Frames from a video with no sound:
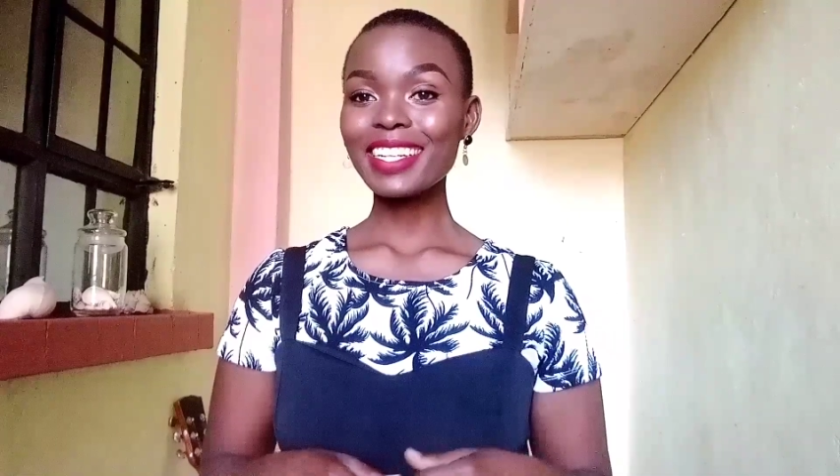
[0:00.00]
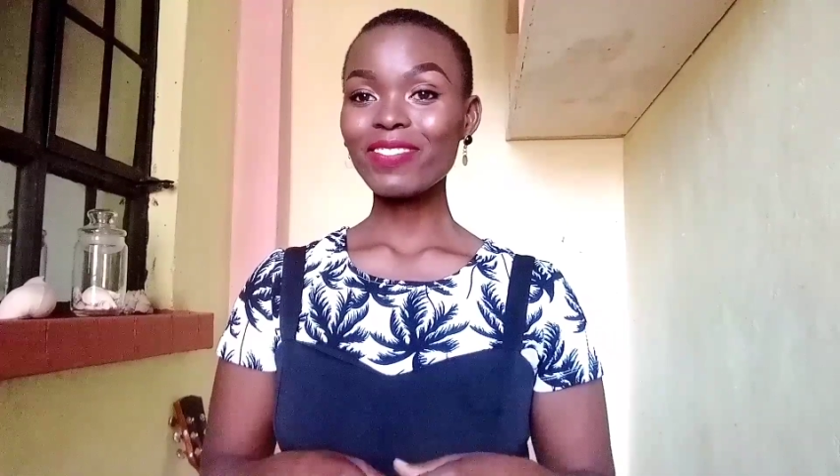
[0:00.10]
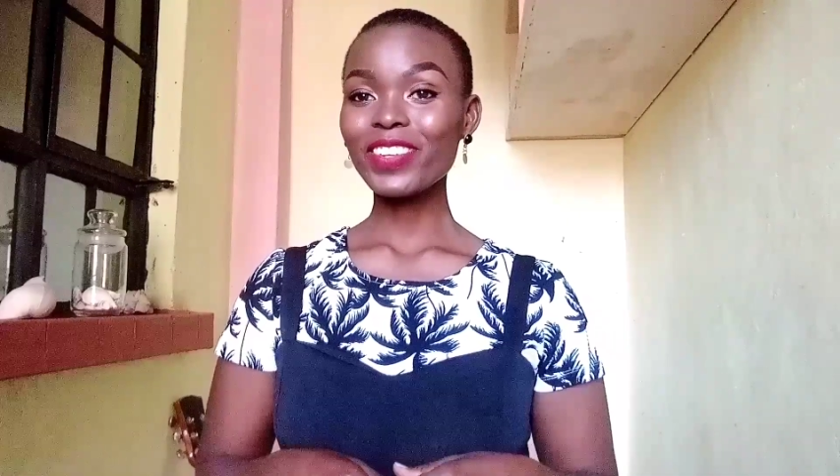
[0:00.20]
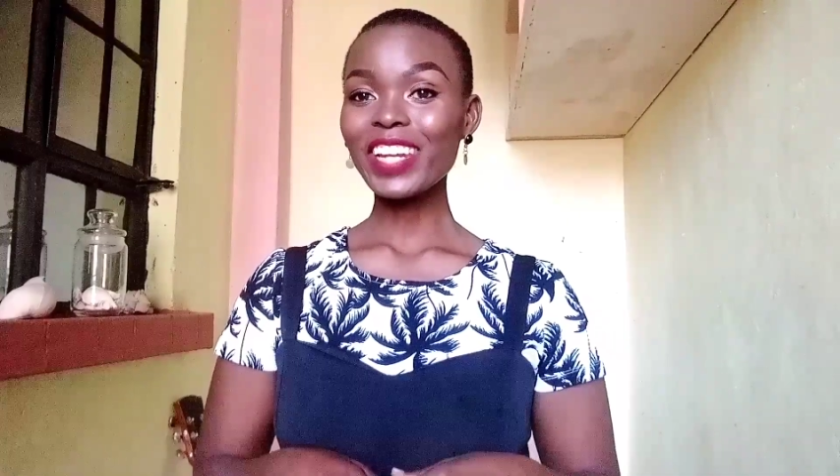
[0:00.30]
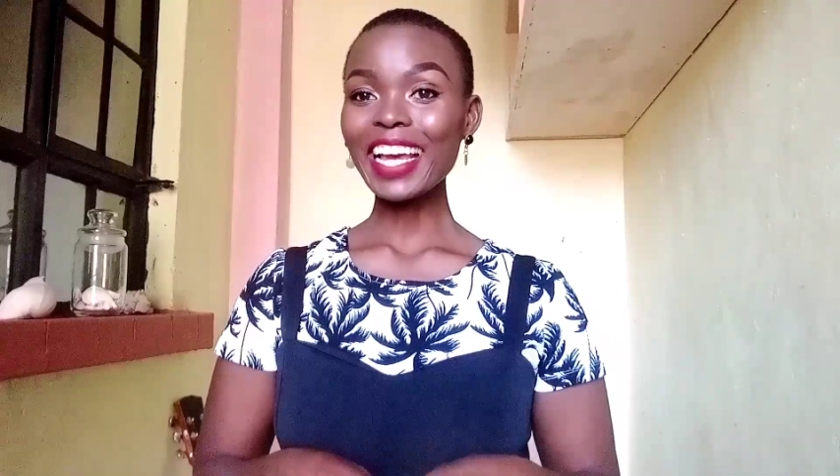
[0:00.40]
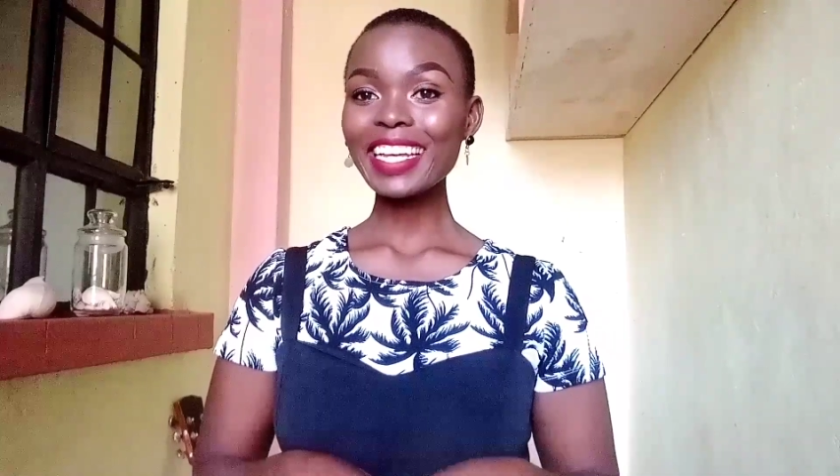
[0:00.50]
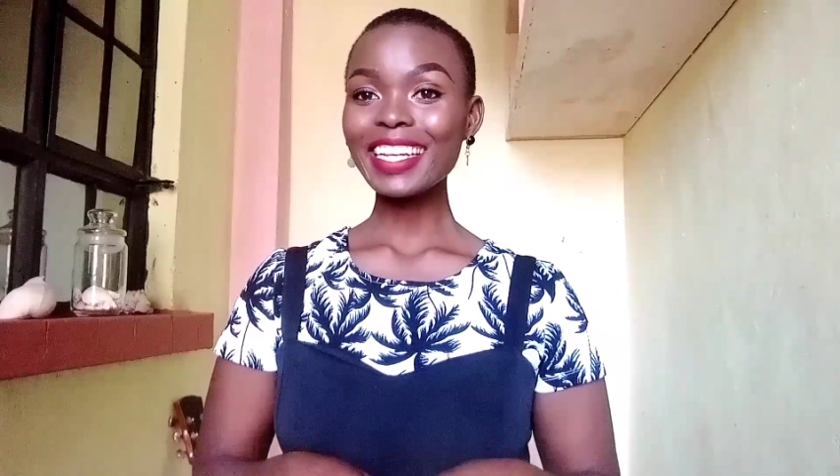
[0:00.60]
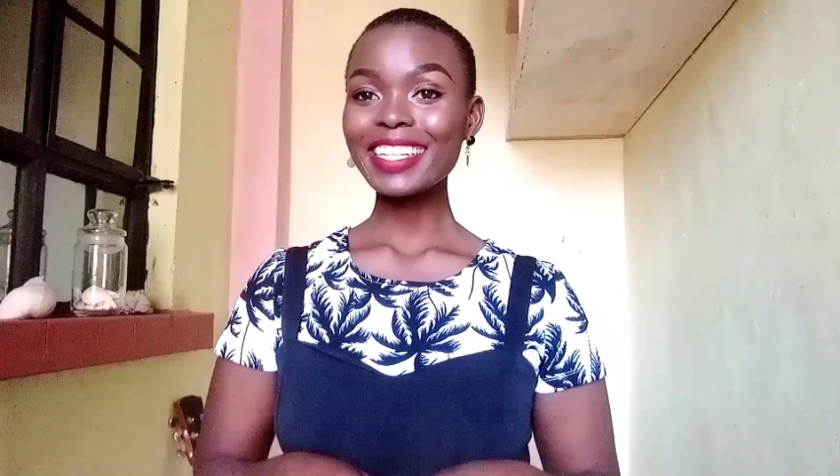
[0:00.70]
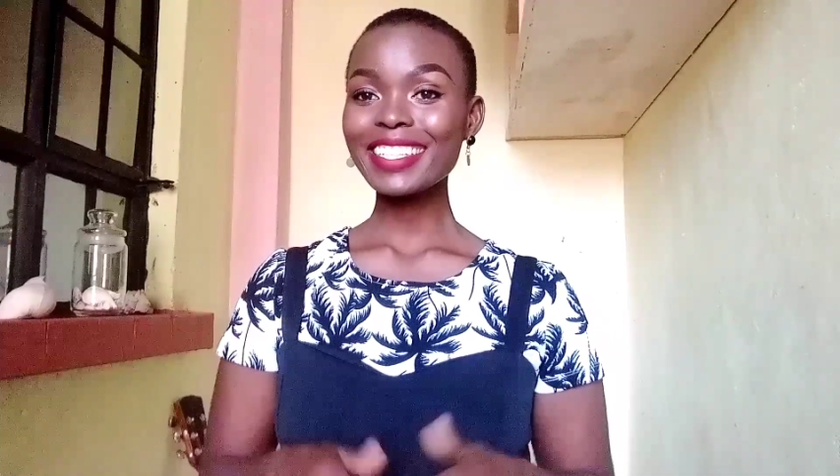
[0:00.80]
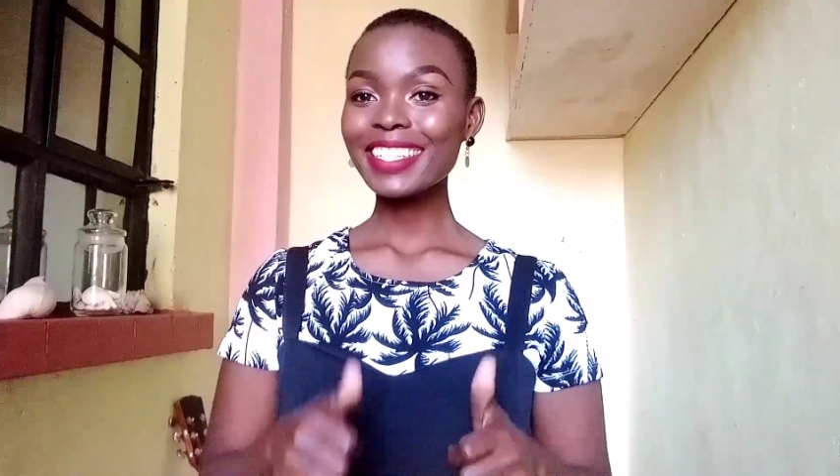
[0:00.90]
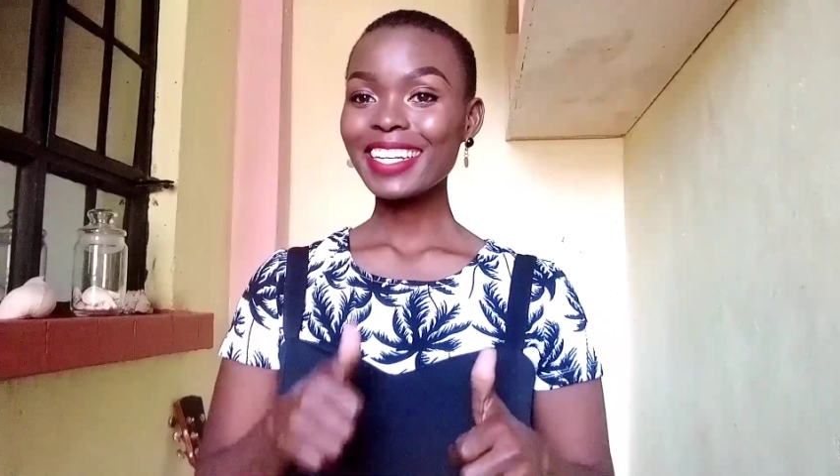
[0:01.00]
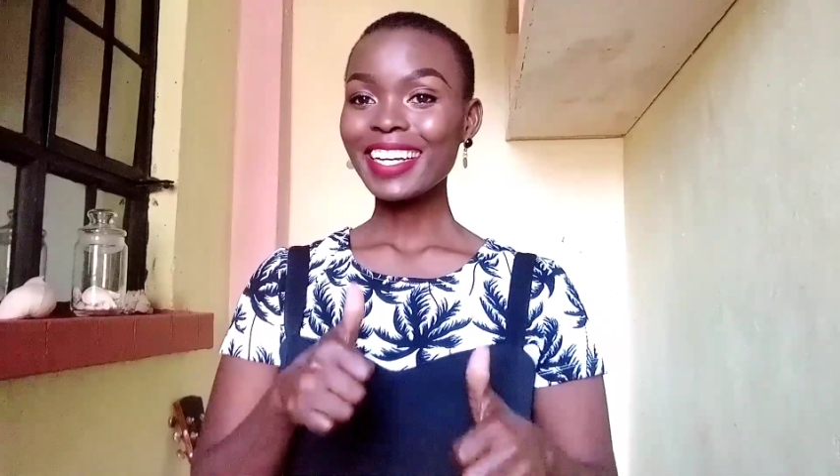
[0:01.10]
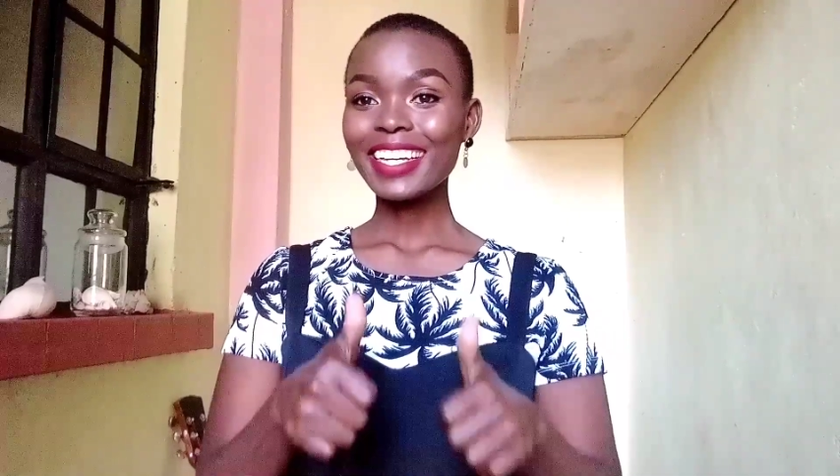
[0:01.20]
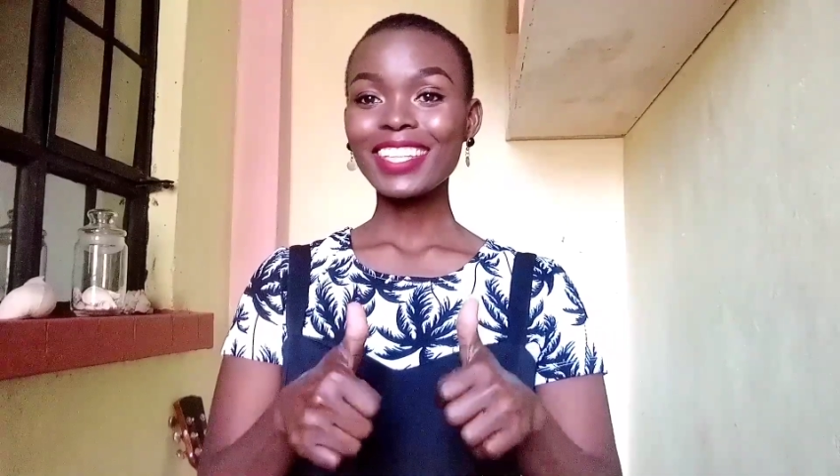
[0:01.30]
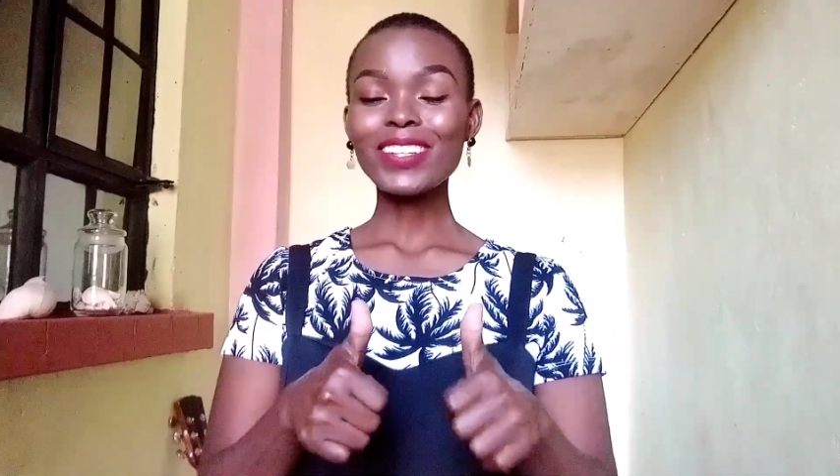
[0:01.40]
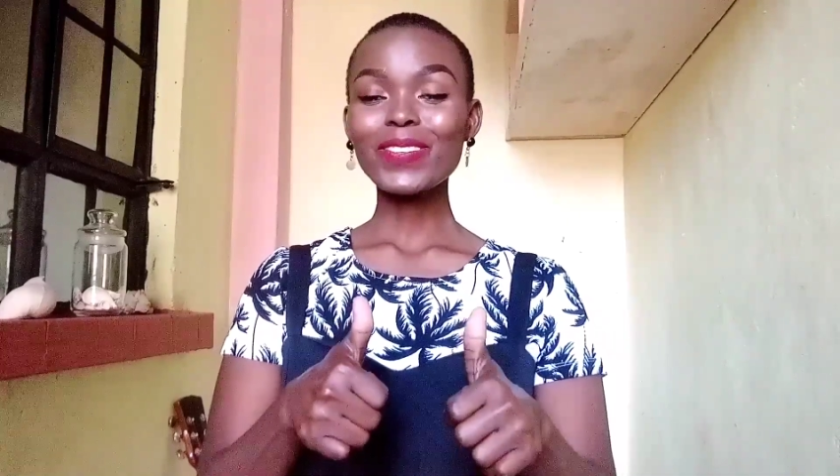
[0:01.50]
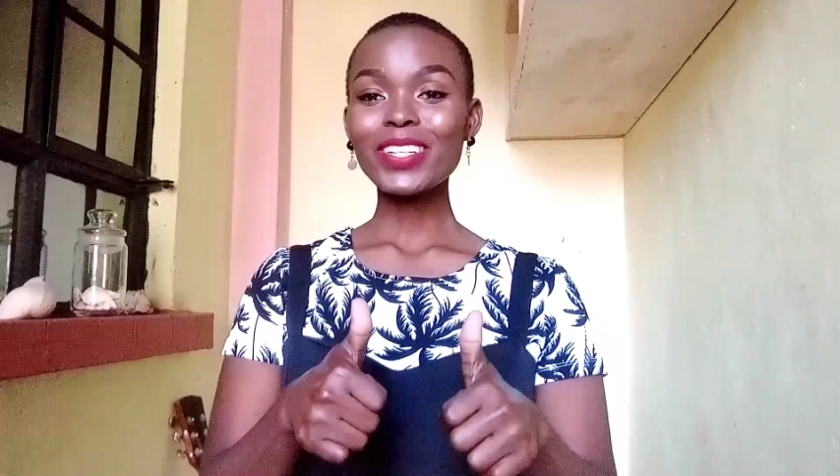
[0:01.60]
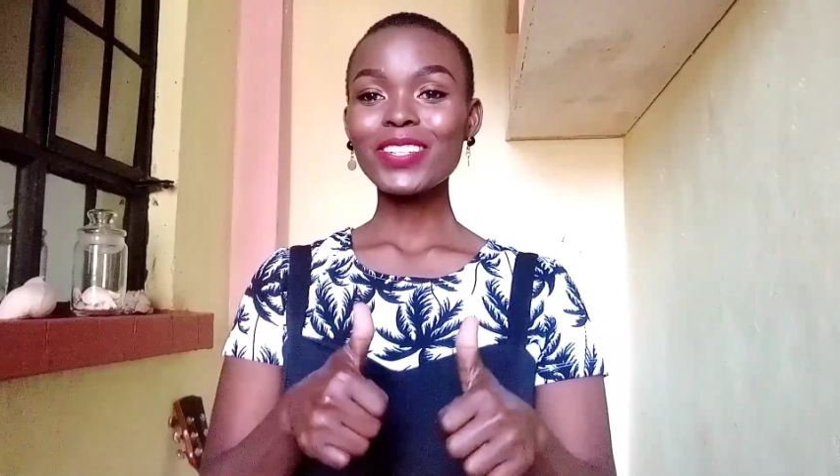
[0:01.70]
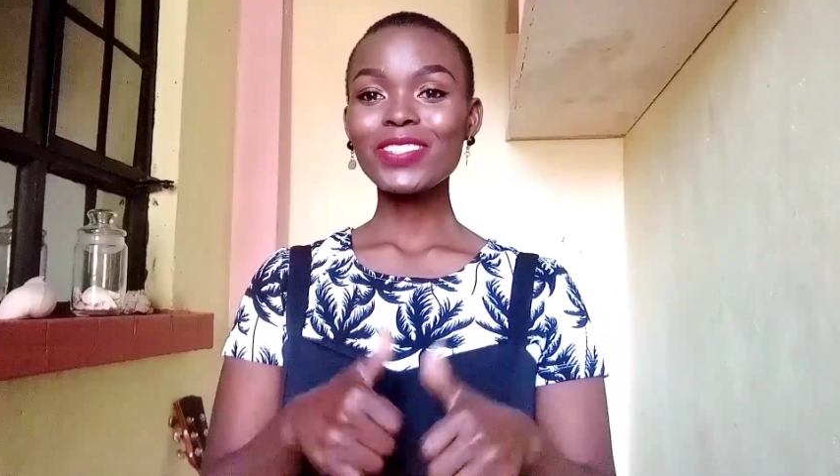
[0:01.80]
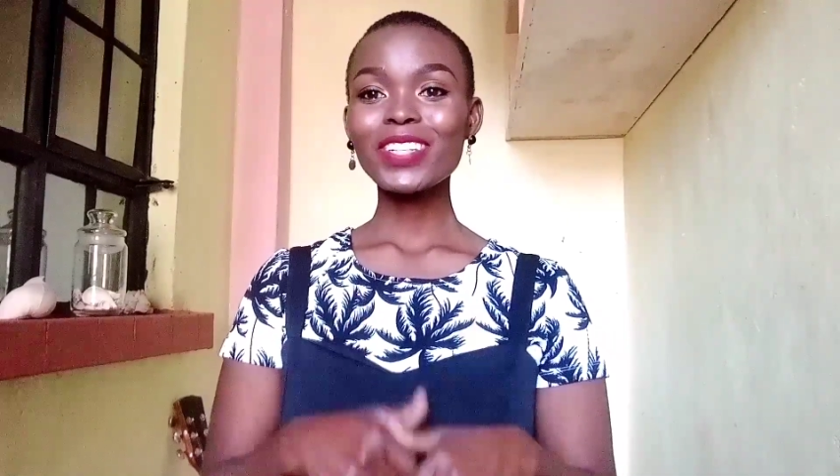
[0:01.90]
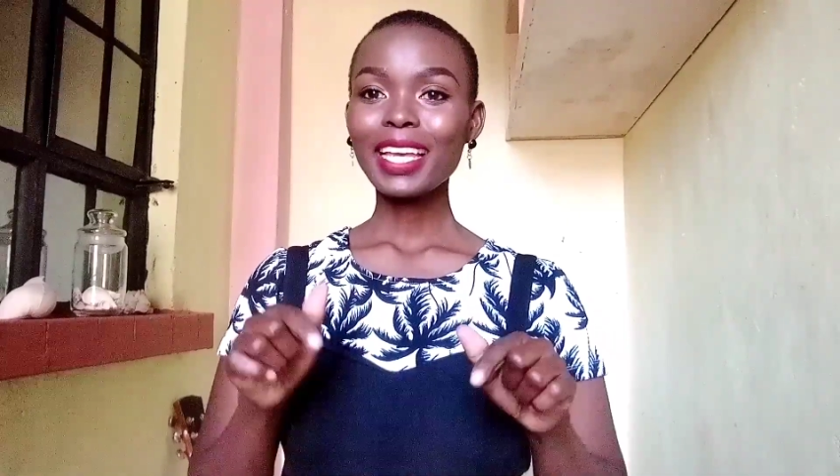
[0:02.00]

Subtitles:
If you like it, you know what to do.